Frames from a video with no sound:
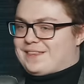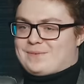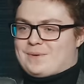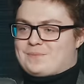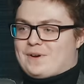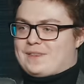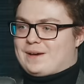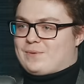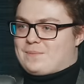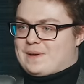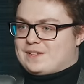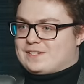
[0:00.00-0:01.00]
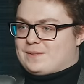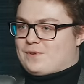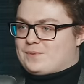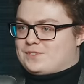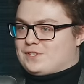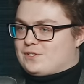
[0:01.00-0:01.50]
They were basically
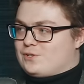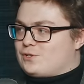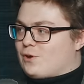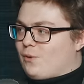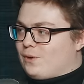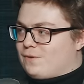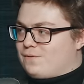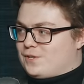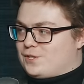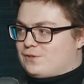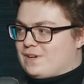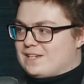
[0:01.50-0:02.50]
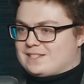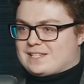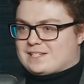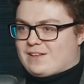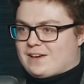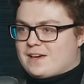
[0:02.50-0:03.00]
promising control of fisheries. And
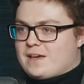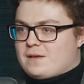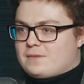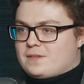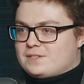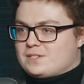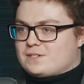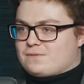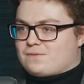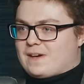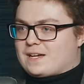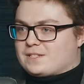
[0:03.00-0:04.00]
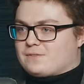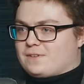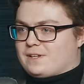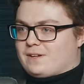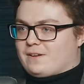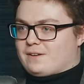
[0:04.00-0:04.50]
it's this is
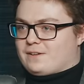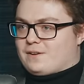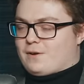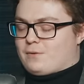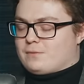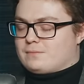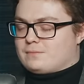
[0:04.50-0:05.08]
effectively to